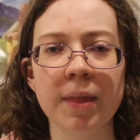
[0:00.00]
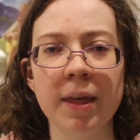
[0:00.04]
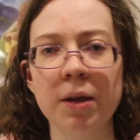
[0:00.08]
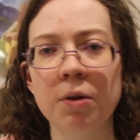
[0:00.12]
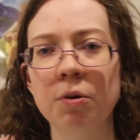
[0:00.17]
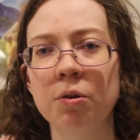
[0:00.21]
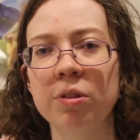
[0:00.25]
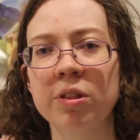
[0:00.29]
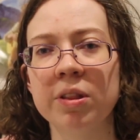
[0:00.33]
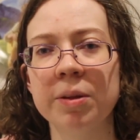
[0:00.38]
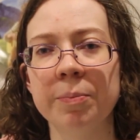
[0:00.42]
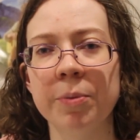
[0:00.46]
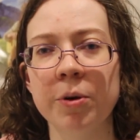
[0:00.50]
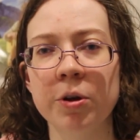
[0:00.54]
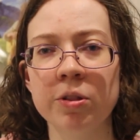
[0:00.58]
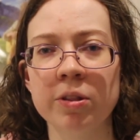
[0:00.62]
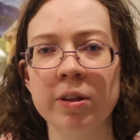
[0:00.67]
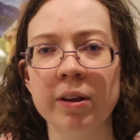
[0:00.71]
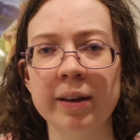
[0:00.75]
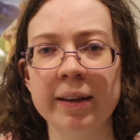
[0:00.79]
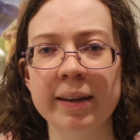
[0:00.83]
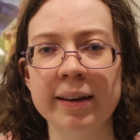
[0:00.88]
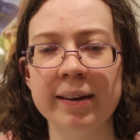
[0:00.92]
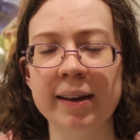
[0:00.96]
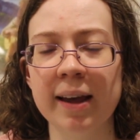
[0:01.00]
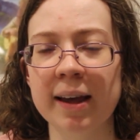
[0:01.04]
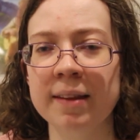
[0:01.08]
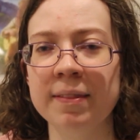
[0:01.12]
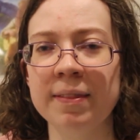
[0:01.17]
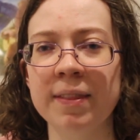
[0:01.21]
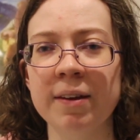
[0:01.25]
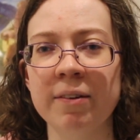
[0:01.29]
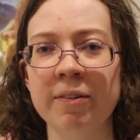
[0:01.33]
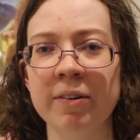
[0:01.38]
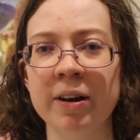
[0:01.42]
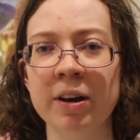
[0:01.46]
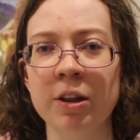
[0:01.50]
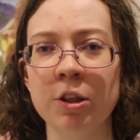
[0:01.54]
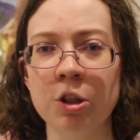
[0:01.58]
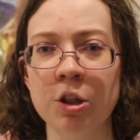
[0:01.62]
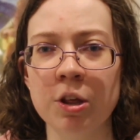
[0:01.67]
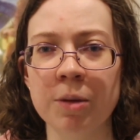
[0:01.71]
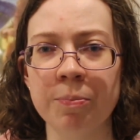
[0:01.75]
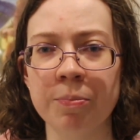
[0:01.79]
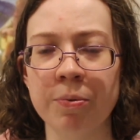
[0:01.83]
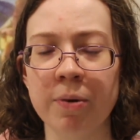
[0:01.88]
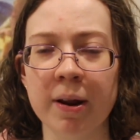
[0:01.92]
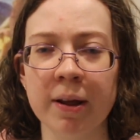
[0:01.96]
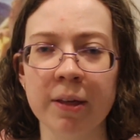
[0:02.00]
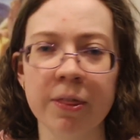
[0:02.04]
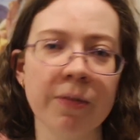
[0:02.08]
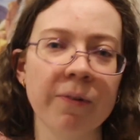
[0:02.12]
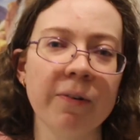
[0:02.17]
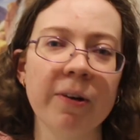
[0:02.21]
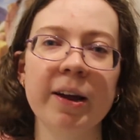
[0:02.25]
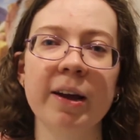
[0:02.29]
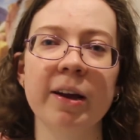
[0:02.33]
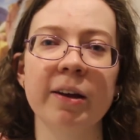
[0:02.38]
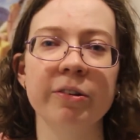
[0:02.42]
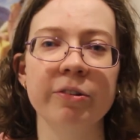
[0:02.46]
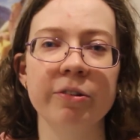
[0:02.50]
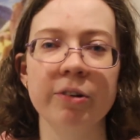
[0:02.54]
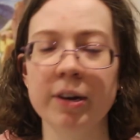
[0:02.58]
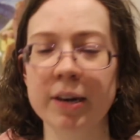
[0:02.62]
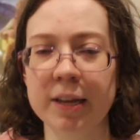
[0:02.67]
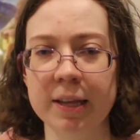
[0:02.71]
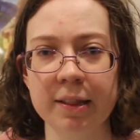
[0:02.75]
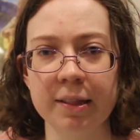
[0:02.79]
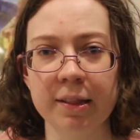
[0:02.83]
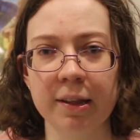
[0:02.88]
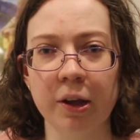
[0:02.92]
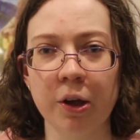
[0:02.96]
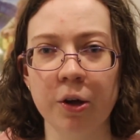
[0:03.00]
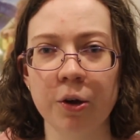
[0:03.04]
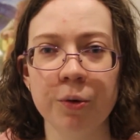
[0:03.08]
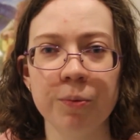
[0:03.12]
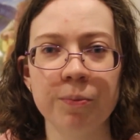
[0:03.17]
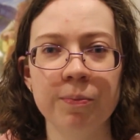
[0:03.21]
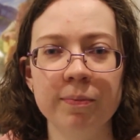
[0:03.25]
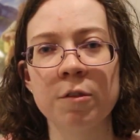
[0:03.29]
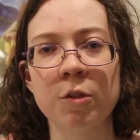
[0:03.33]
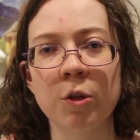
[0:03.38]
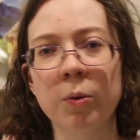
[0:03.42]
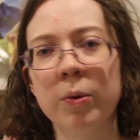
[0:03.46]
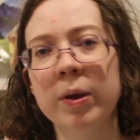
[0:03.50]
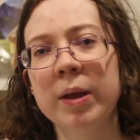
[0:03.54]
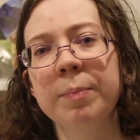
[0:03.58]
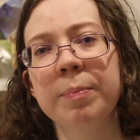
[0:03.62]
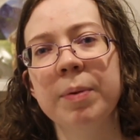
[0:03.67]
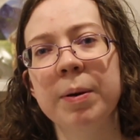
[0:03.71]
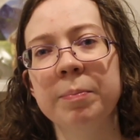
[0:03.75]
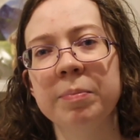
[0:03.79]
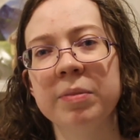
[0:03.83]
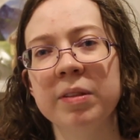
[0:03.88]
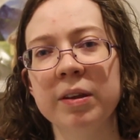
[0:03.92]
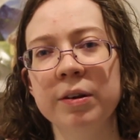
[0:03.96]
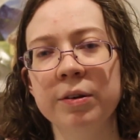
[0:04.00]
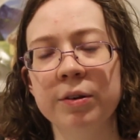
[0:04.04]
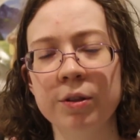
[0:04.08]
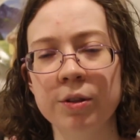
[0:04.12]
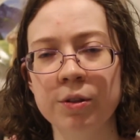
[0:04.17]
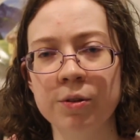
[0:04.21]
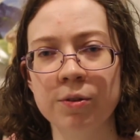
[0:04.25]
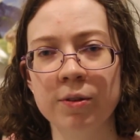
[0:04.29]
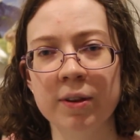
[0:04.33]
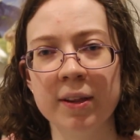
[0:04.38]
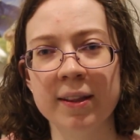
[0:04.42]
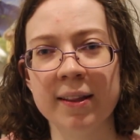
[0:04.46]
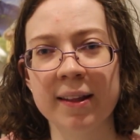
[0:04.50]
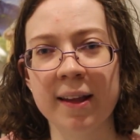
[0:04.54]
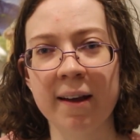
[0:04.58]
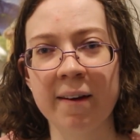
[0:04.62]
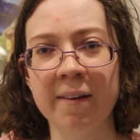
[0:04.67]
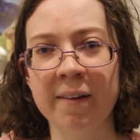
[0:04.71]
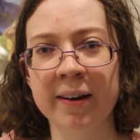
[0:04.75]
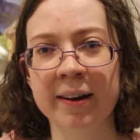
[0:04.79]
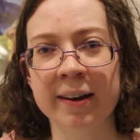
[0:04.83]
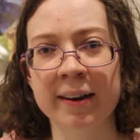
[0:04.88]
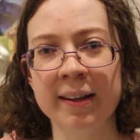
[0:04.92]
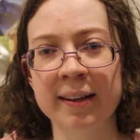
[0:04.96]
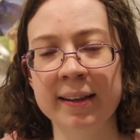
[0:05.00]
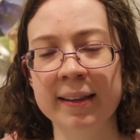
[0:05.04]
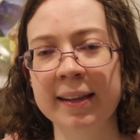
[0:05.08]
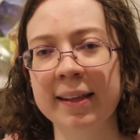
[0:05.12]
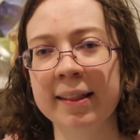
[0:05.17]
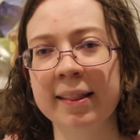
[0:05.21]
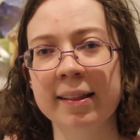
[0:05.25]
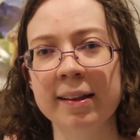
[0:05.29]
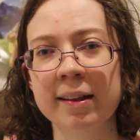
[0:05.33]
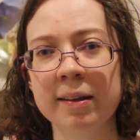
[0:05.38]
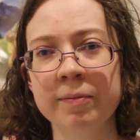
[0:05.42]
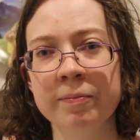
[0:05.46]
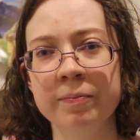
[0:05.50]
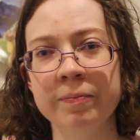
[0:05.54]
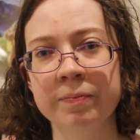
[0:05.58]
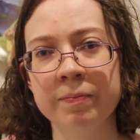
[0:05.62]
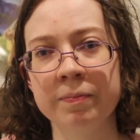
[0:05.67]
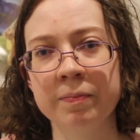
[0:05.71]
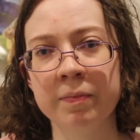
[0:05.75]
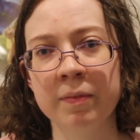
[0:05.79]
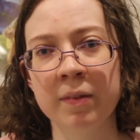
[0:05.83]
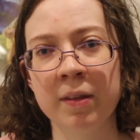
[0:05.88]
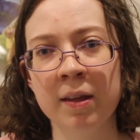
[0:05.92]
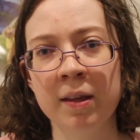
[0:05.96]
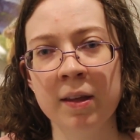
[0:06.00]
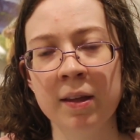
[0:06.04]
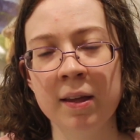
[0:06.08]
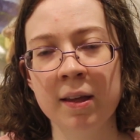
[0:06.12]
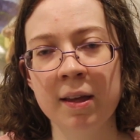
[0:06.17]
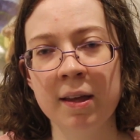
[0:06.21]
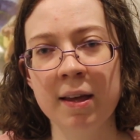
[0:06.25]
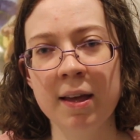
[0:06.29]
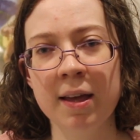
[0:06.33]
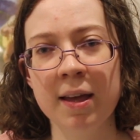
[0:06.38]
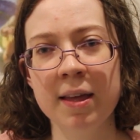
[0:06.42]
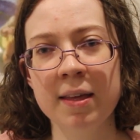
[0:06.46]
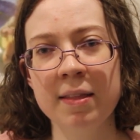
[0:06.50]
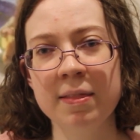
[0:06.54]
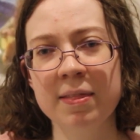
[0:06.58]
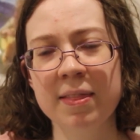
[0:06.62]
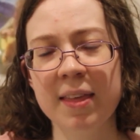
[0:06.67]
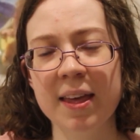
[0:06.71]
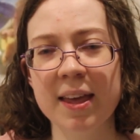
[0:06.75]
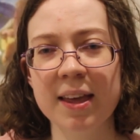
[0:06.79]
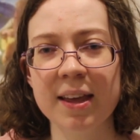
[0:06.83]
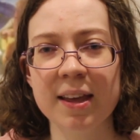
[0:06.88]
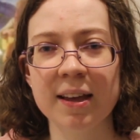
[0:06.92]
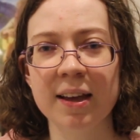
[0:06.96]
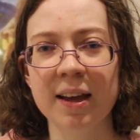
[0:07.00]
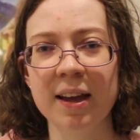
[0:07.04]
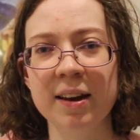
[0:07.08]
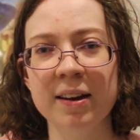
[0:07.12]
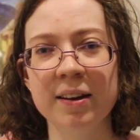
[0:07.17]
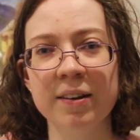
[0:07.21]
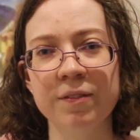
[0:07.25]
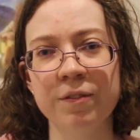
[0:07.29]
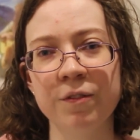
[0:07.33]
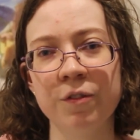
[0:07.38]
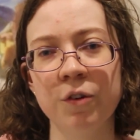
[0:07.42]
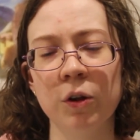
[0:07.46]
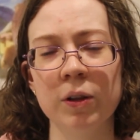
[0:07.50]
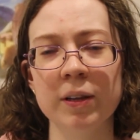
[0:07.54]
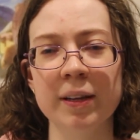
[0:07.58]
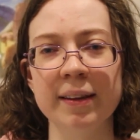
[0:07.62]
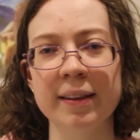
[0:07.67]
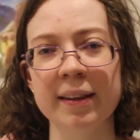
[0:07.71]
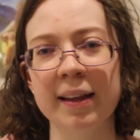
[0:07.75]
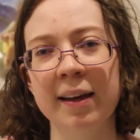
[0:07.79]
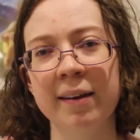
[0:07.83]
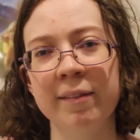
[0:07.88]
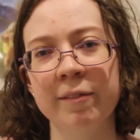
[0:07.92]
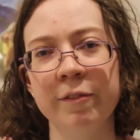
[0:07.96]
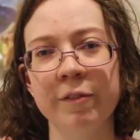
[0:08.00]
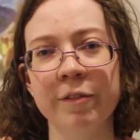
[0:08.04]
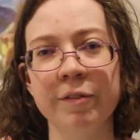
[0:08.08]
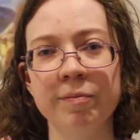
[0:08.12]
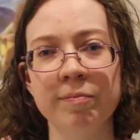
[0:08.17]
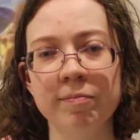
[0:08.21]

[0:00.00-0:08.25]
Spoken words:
They all supposedly died there in a shipwreck 300 years ago. So he bumps into Julie's character, Lisa, And they kind of fall in love.